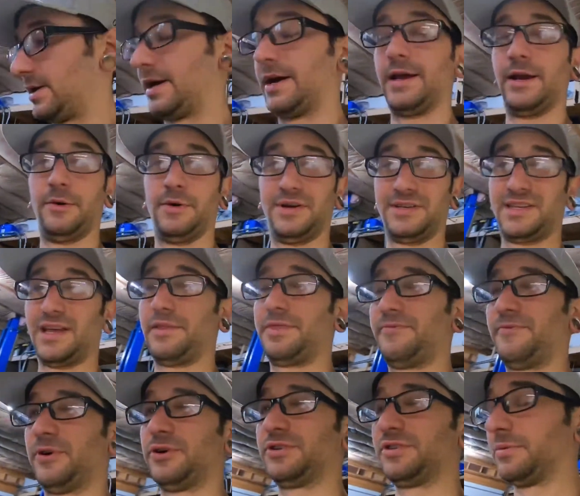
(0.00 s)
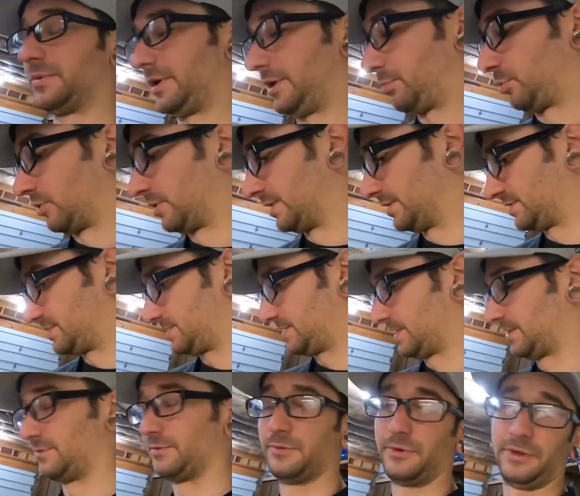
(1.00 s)
Anyways, that first 3D print
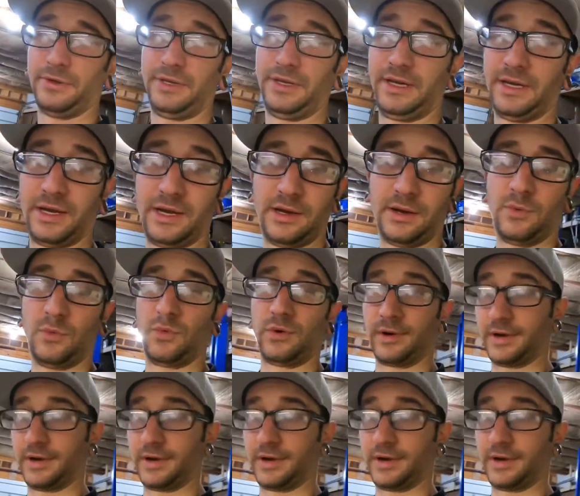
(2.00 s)
didn't really work